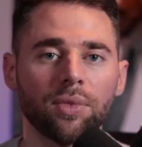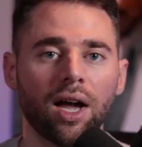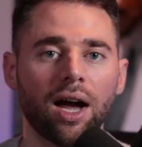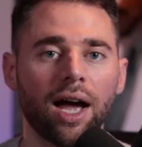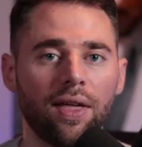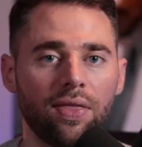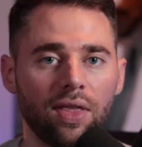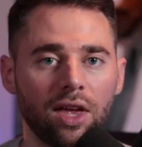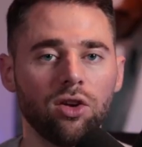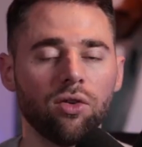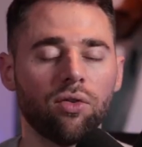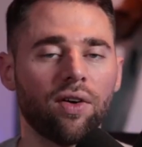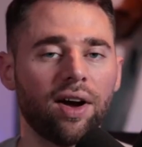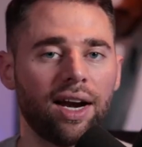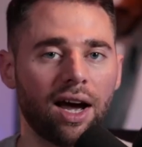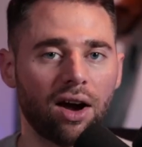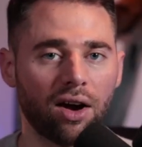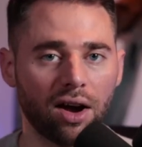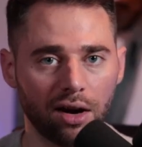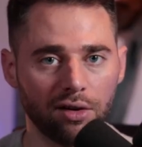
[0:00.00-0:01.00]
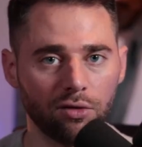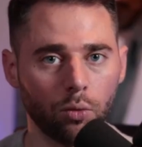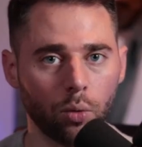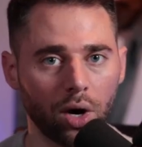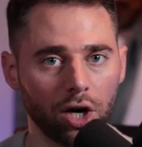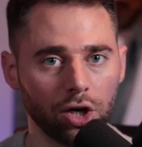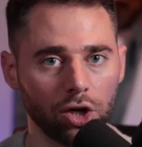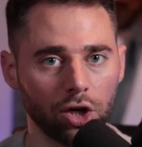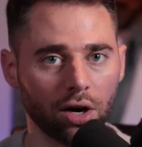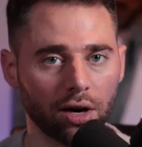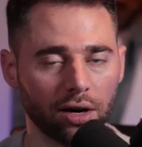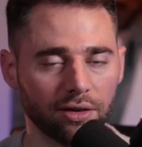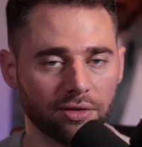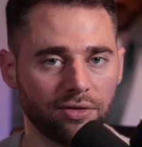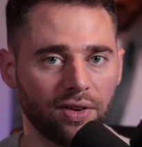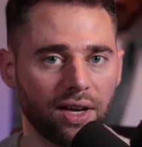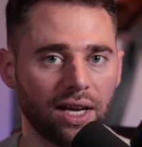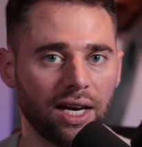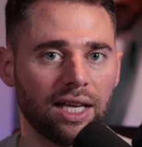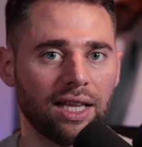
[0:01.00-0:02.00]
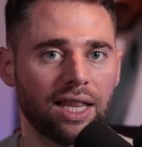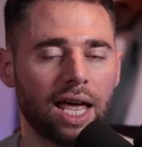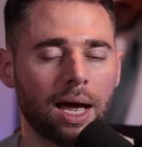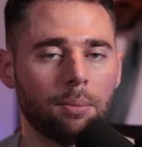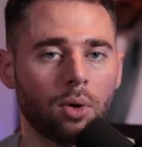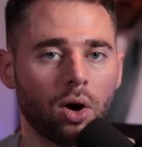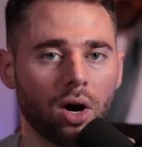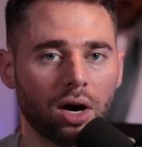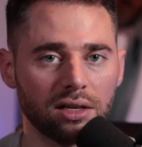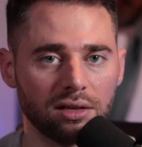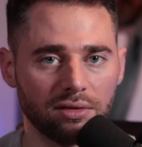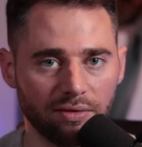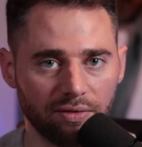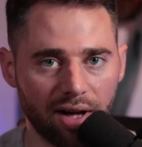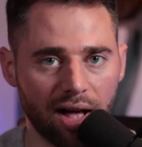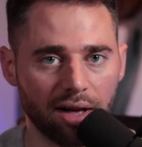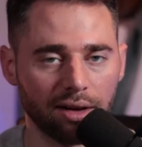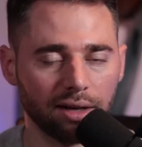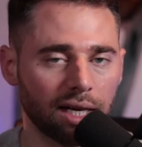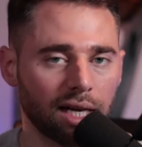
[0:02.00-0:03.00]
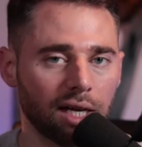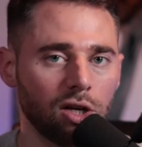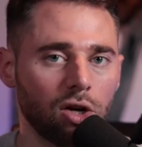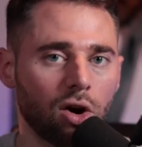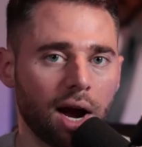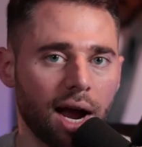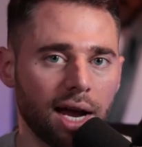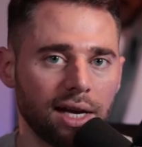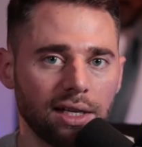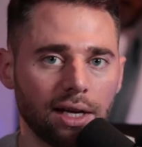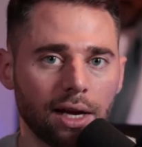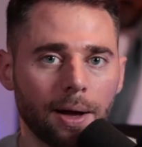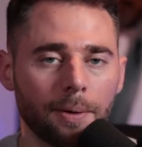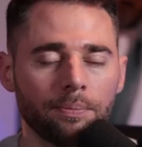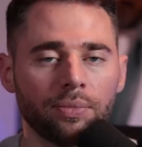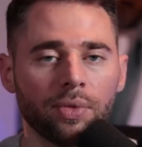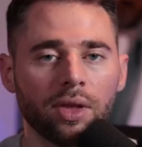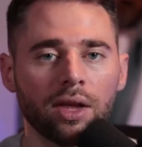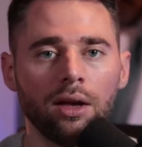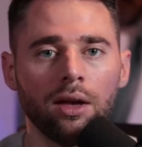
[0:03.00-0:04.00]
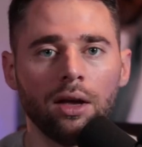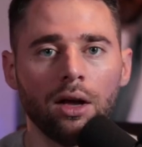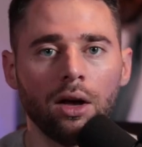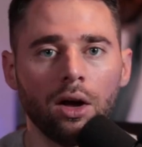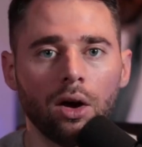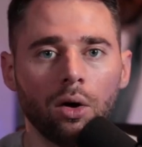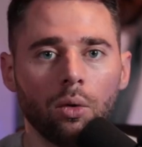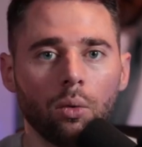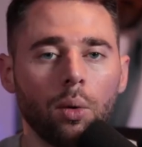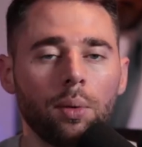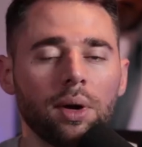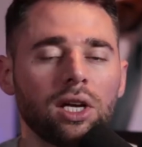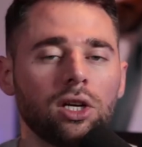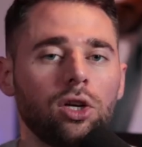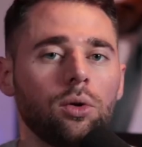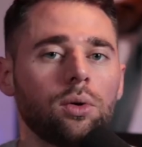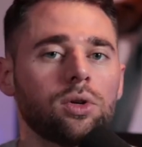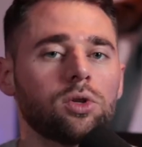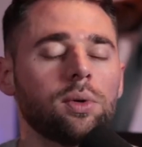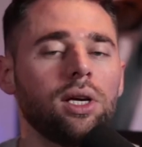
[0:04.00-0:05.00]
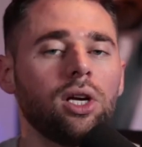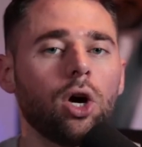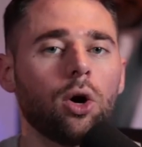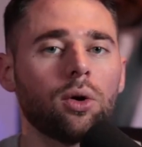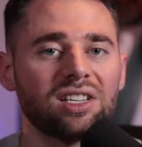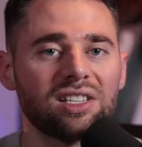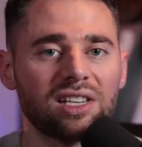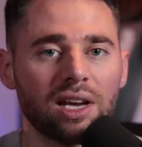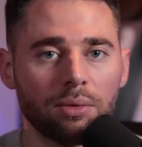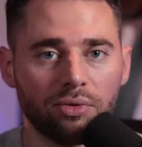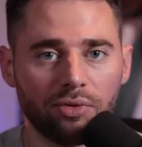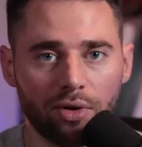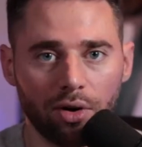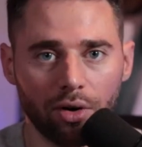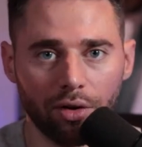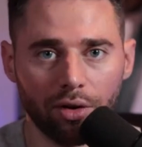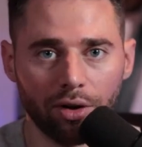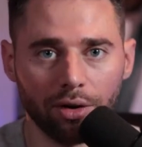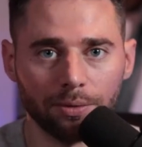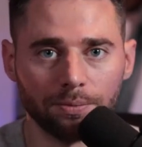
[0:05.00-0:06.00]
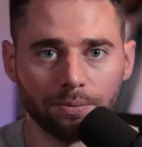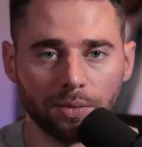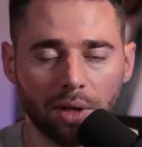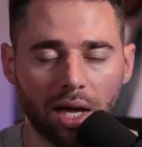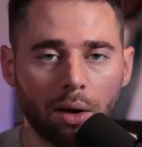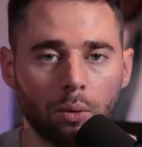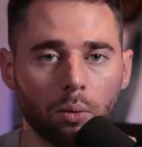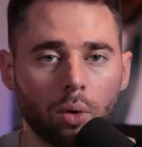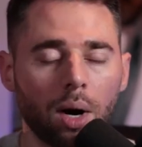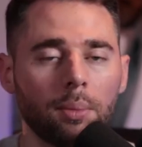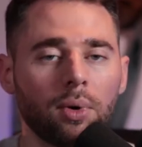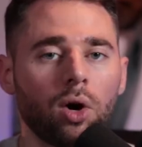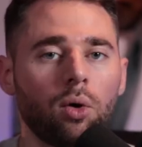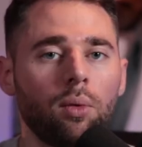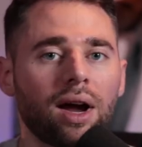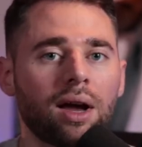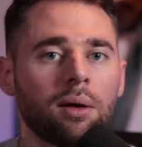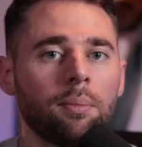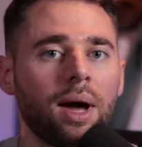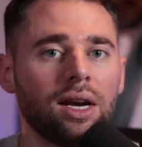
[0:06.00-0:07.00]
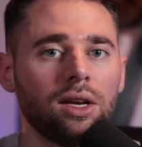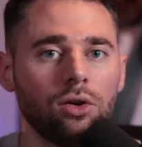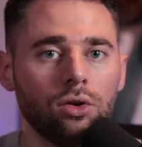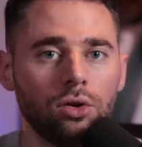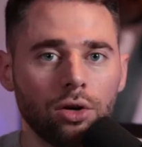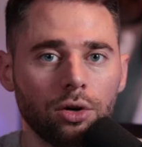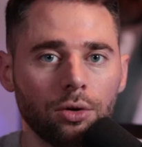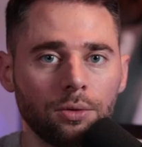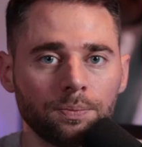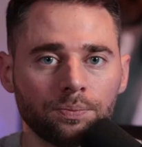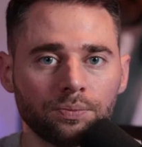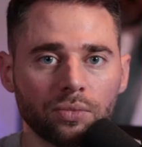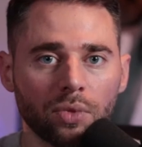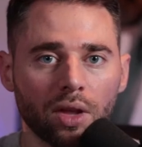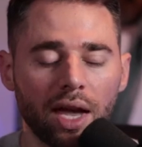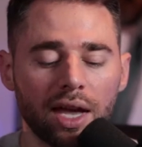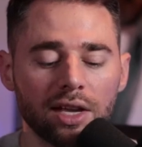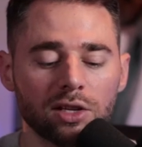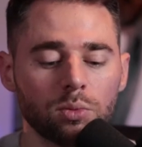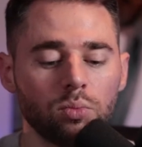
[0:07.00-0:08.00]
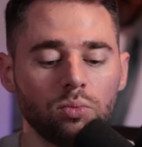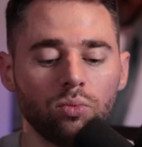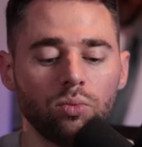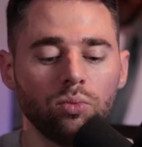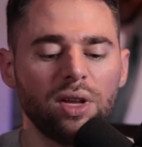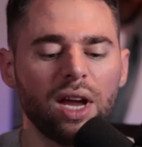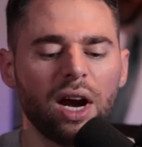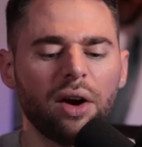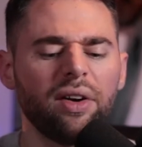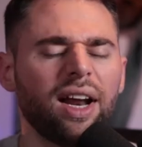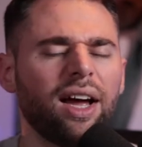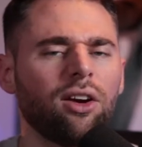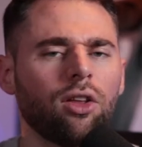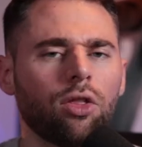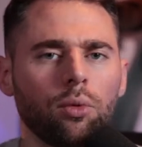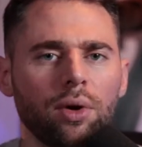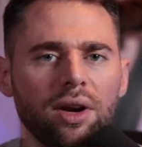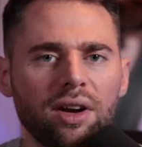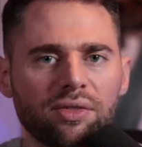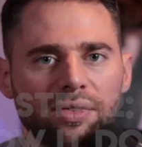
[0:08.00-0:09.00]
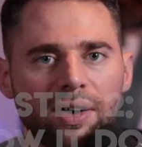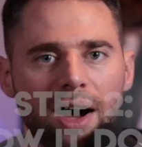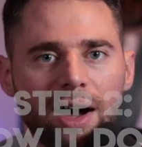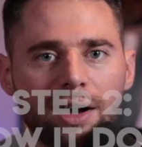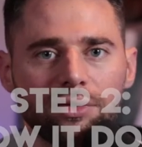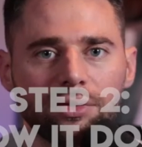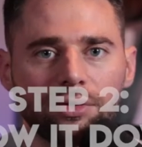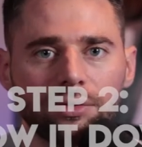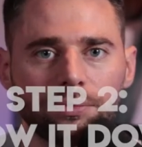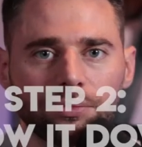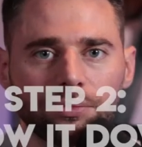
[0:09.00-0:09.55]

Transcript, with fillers: Uh, and then you find out kind of where you're going to fit in that market to validate your idea. What we can do is we can go a step further. And what I'm going to recommend you do is narrow it down to three to five.